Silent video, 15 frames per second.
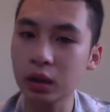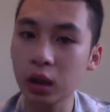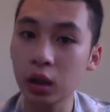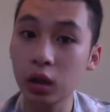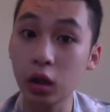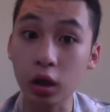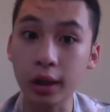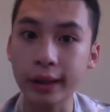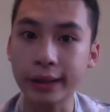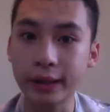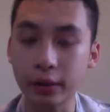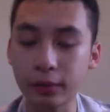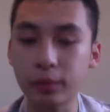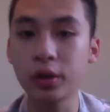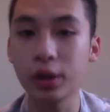Luckily,
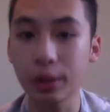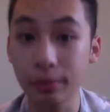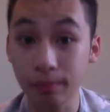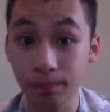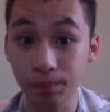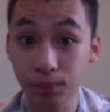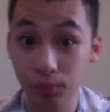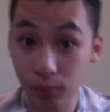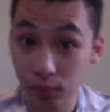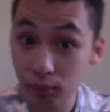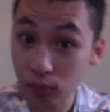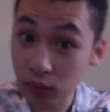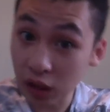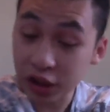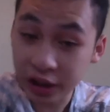the, the,
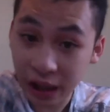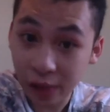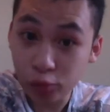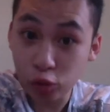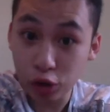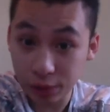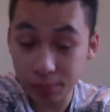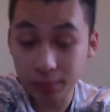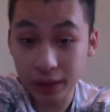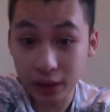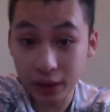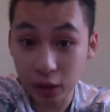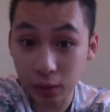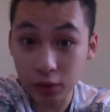the camera didn't pick up,